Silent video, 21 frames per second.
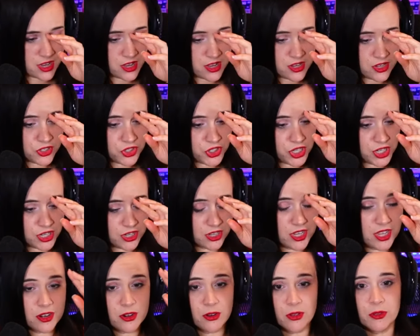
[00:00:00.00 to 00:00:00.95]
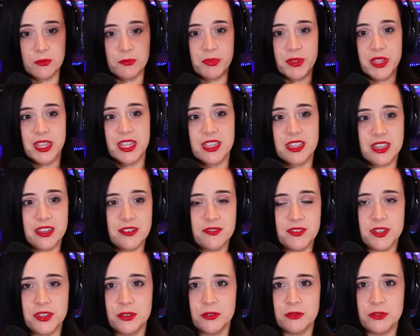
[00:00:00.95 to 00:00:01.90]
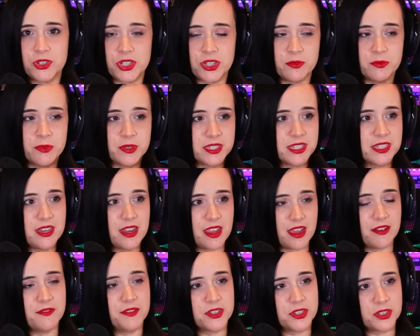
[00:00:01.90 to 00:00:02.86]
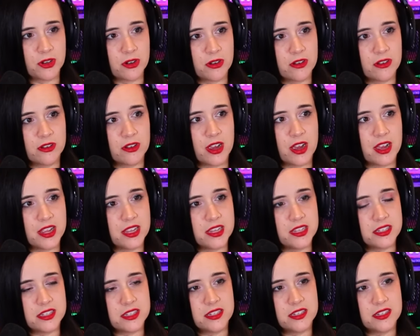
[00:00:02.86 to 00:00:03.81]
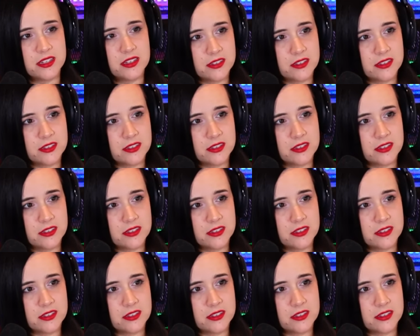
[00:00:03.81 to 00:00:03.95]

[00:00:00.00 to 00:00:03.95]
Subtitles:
she could get all big even though she wasn't avatarized?